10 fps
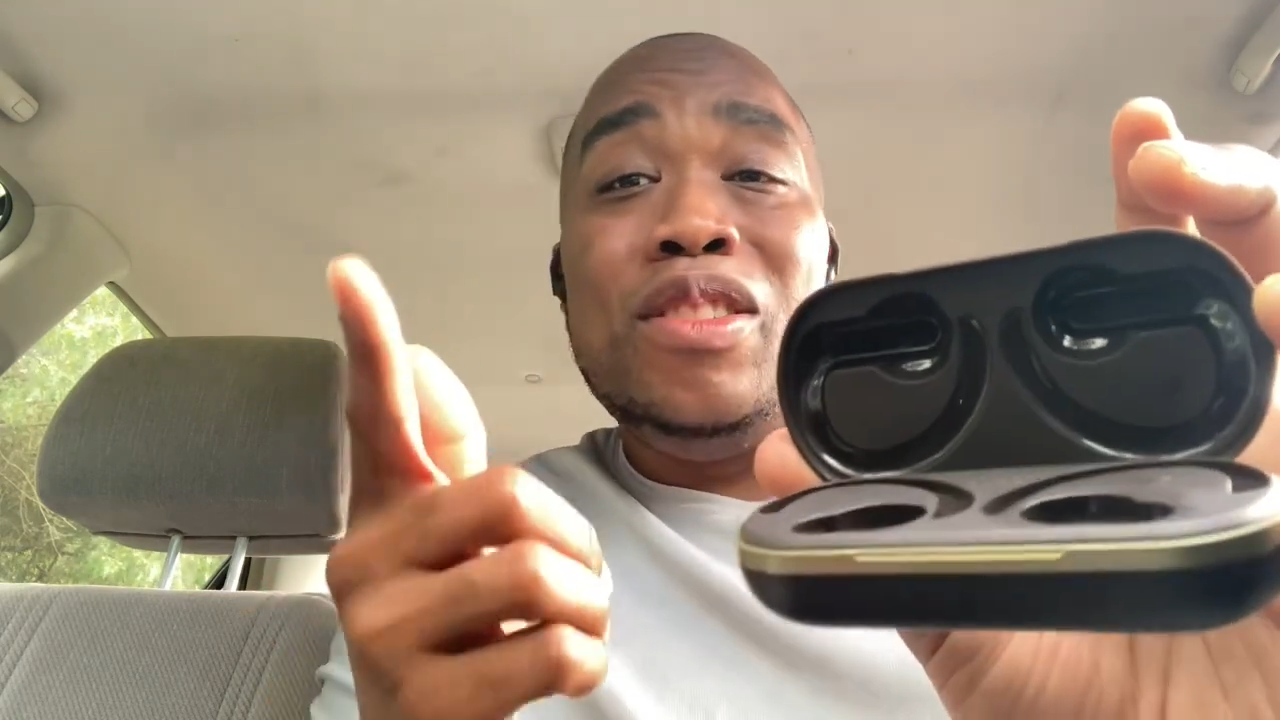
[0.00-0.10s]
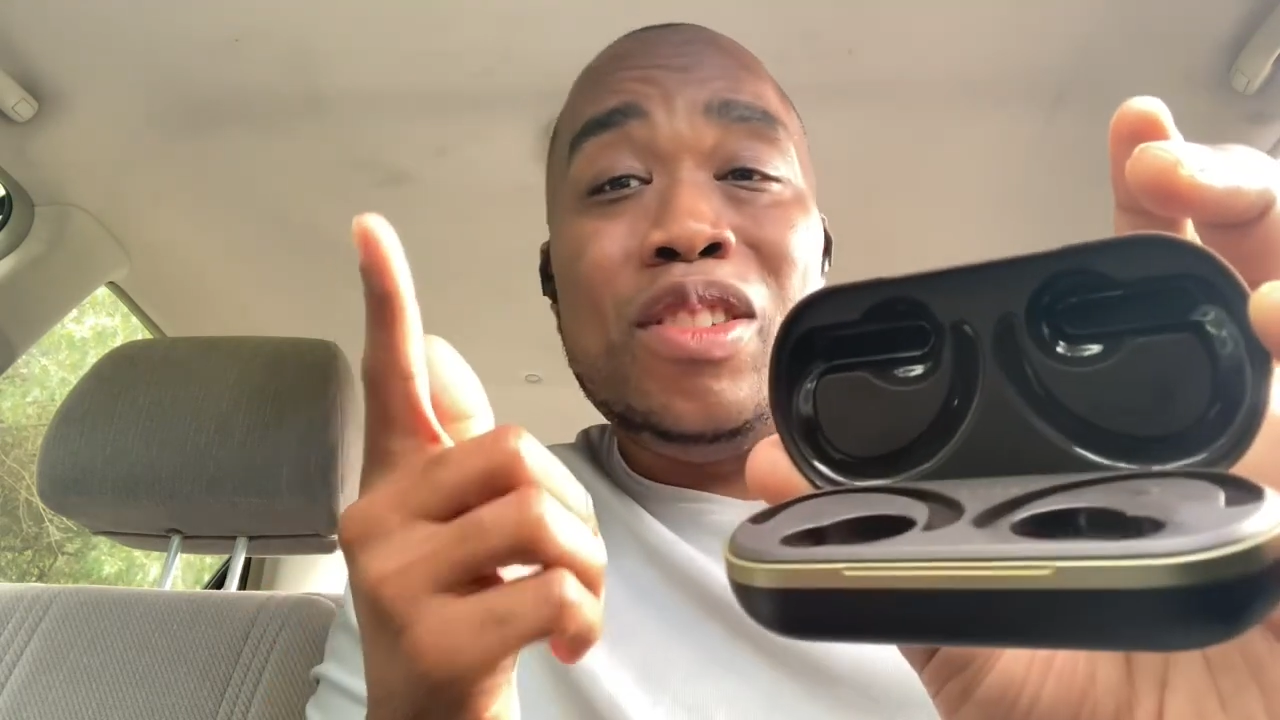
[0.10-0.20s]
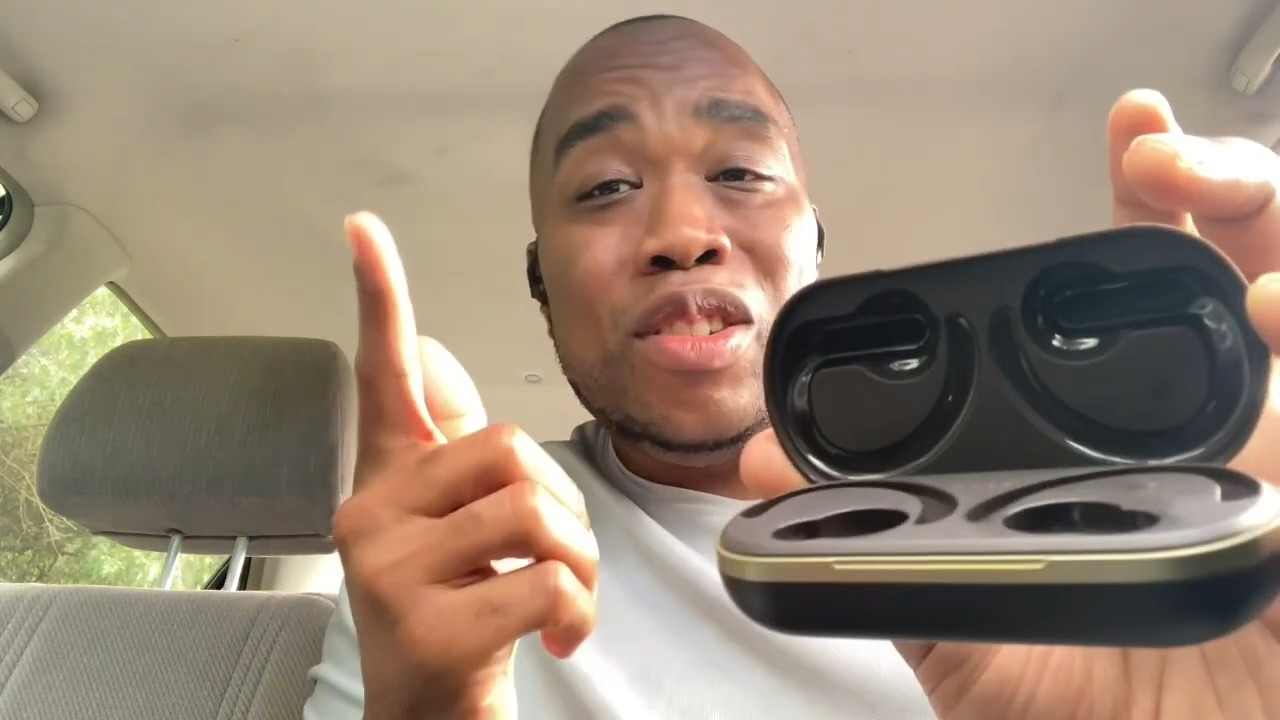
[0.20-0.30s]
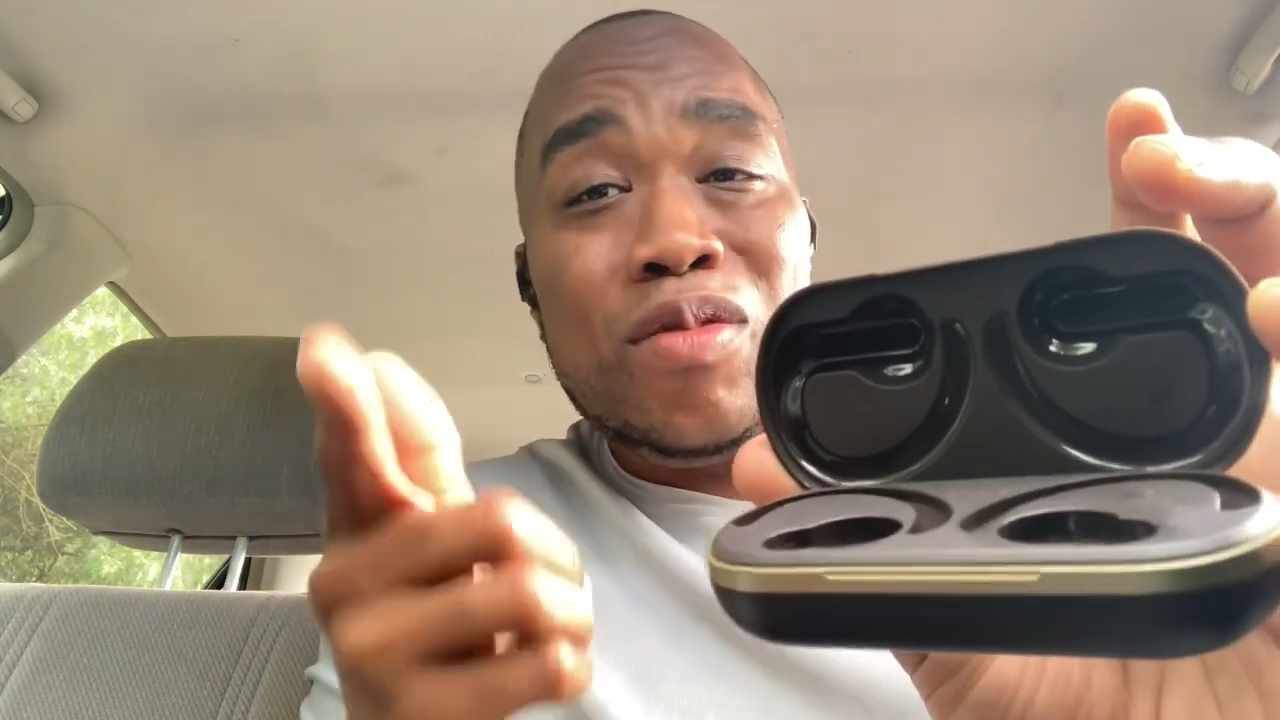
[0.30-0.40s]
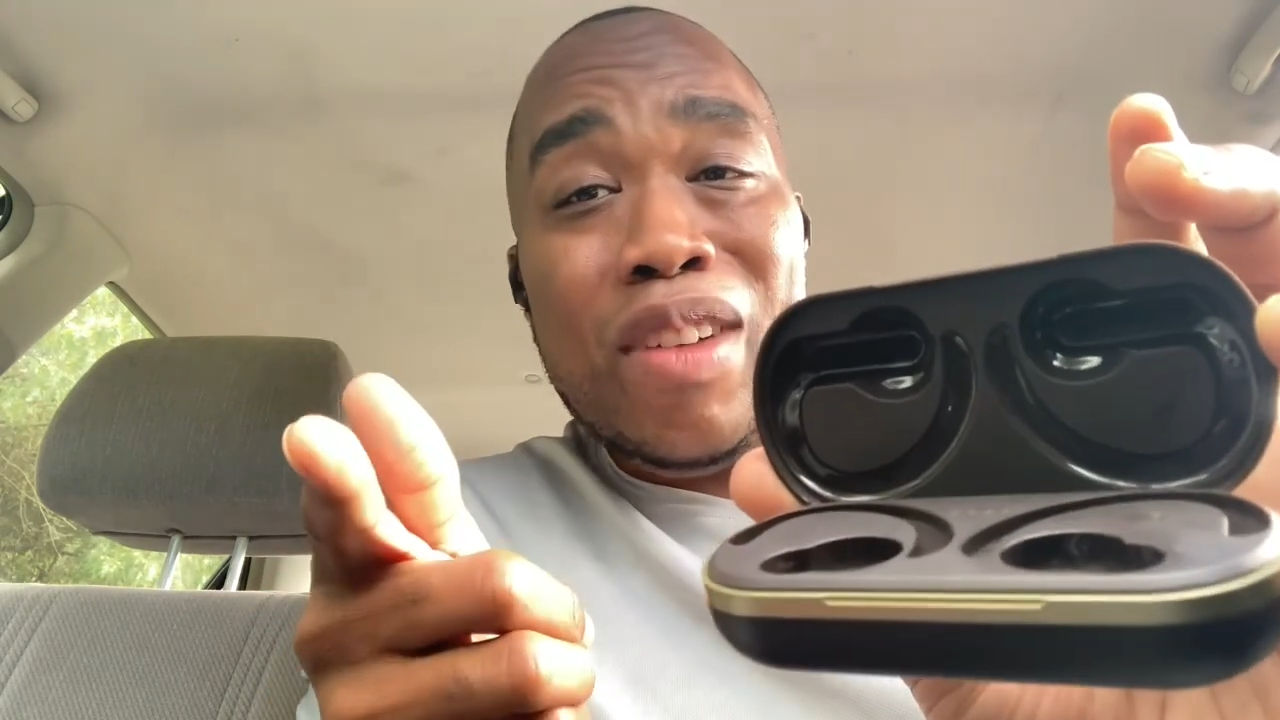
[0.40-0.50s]

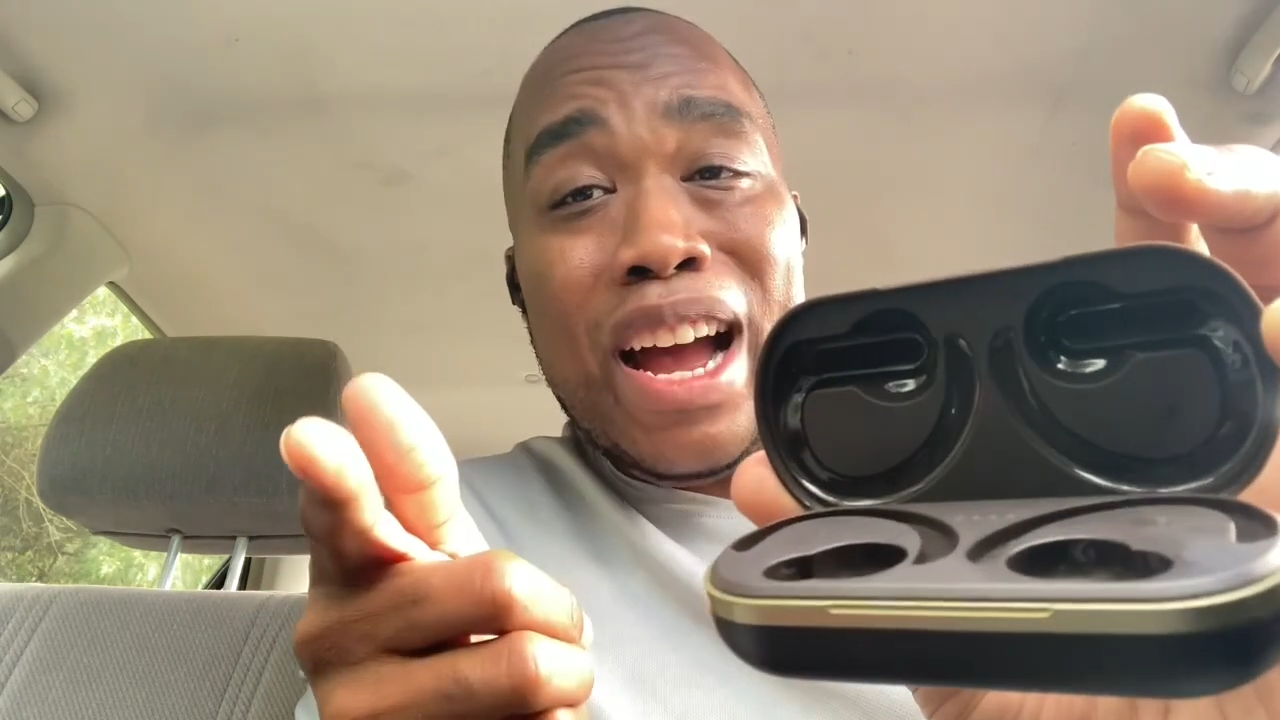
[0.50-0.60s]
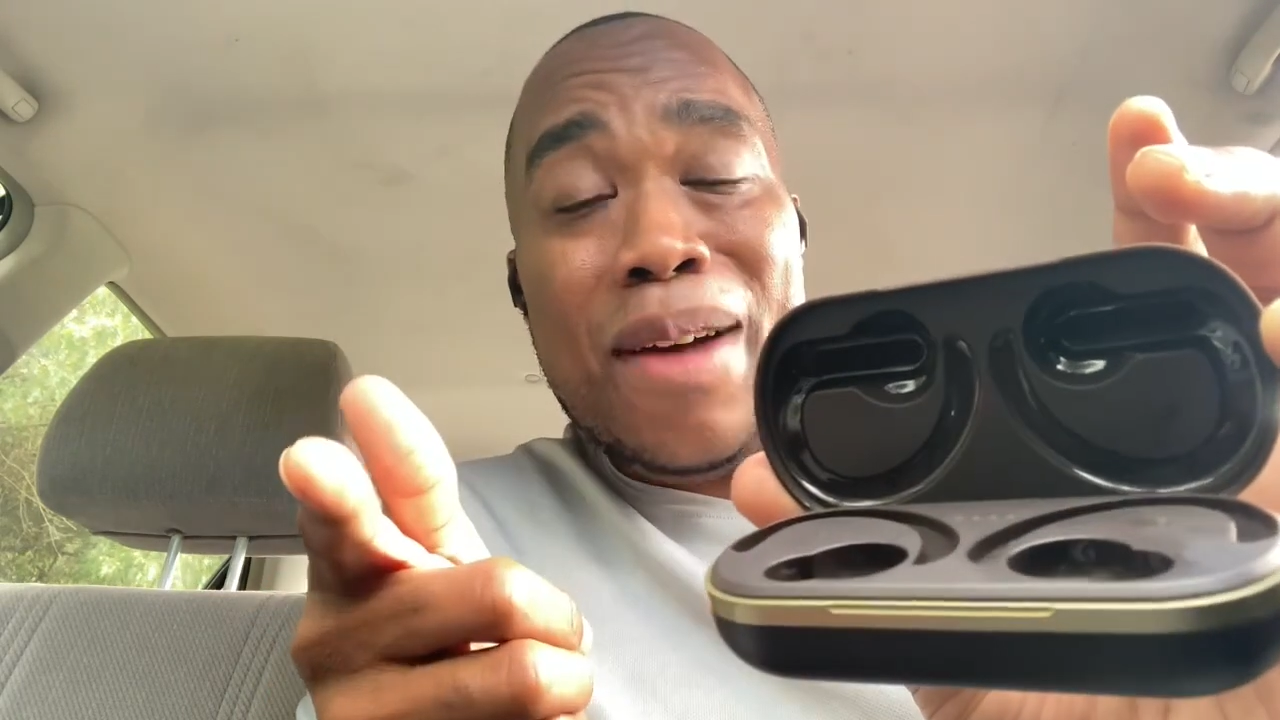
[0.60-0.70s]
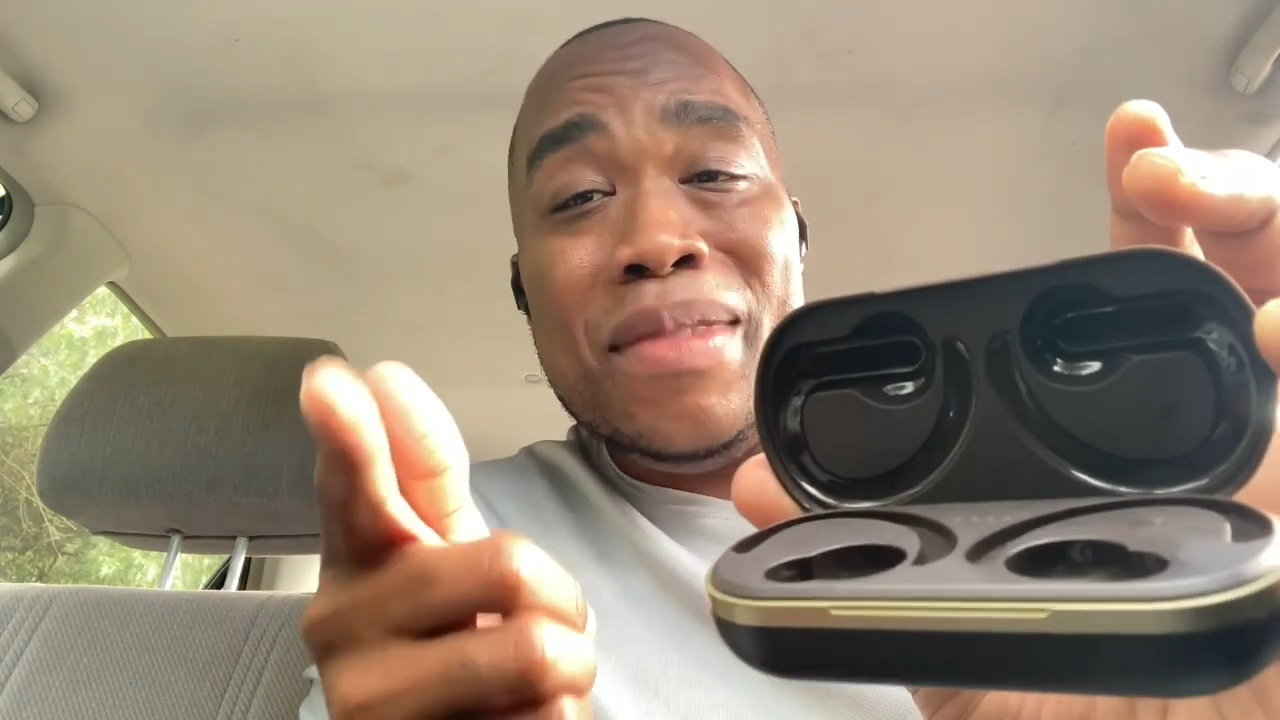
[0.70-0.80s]
subscribe